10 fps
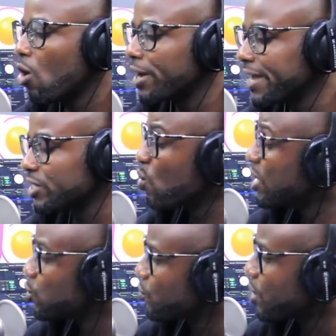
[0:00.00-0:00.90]
on Hit
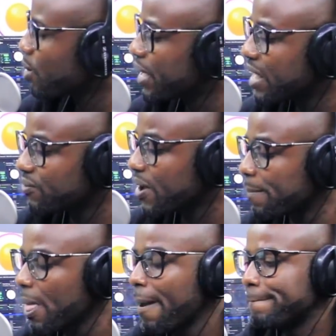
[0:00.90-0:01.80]
103.9 FM.
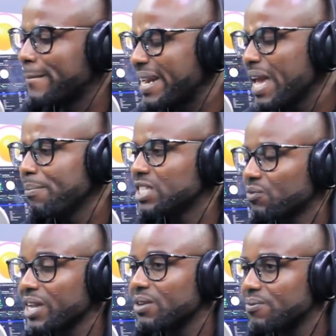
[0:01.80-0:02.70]
My name is
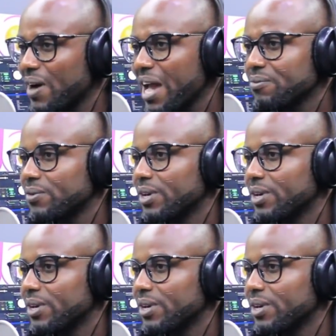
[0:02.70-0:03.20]
Frankie 5.